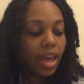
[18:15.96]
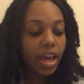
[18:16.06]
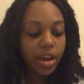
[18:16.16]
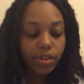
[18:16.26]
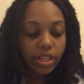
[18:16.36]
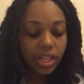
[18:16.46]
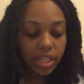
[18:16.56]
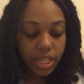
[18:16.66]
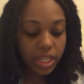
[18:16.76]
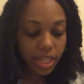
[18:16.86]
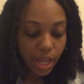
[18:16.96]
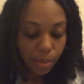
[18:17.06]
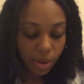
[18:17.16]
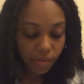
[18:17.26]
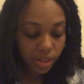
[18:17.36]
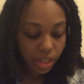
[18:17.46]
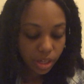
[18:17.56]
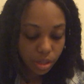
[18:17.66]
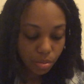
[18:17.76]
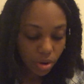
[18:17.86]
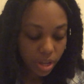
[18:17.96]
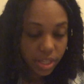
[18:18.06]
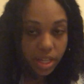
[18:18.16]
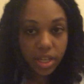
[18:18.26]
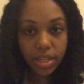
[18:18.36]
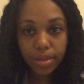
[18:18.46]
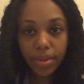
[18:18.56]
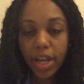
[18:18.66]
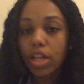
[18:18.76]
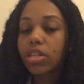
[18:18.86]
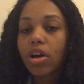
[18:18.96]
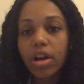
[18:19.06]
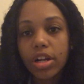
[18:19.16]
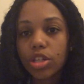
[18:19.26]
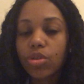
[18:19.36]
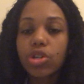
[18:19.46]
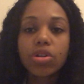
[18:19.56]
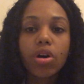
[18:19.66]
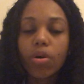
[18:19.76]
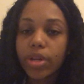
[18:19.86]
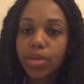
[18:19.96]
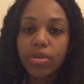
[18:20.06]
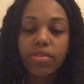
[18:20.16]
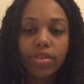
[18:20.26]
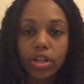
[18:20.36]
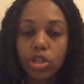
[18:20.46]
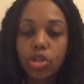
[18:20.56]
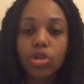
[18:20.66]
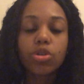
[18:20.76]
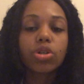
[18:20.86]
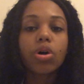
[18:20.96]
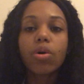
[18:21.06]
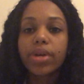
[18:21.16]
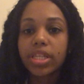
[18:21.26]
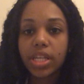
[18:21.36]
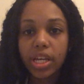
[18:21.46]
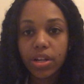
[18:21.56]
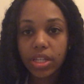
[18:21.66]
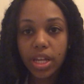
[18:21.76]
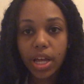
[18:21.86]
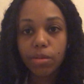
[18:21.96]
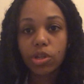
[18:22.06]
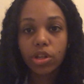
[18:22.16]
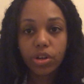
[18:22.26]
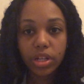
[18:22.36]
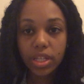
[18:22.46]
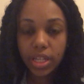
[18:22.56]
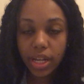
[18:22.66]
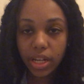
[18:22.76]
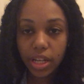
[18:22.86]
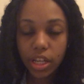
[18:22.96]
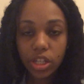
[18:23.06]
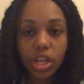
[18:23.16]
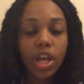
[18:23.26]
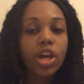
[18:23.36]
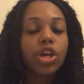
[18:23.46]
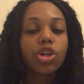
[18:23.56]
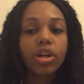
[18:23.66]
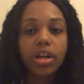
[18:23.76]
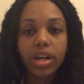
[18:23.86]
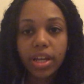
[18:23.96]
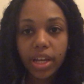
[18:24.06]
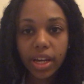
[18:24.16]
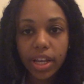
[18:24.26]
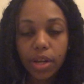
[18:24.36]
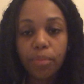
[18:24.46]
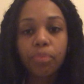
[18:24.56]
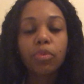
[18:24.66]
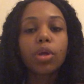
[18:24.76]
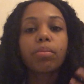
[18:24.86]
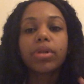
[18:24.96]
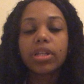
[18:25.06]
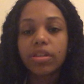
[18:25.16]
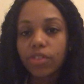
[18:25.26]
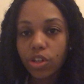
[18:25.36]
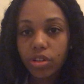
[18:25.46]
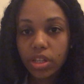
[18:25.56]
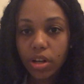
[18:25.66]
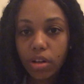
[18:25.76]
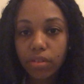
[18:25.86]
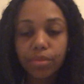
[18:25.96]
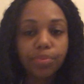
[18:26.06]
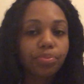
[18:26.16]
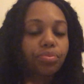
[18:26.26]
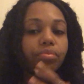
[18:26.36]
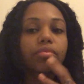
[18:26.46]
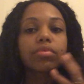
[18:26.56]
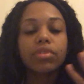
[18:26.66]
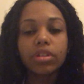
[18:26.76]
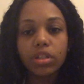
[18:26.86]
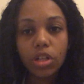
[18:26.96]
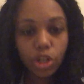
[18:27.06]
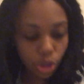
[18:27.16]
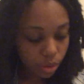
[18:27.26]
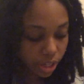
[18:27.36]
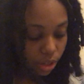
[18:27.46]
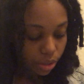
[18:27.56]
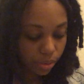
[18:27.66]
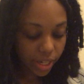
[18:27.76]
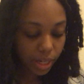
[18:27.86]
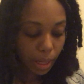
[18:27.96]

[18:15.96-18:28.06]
Everything is a step, everything is a process, and it's art, so it should always be fun. So you should always take your time to learn these techniques. You're gonna get it. Believe in yourself. You can do it.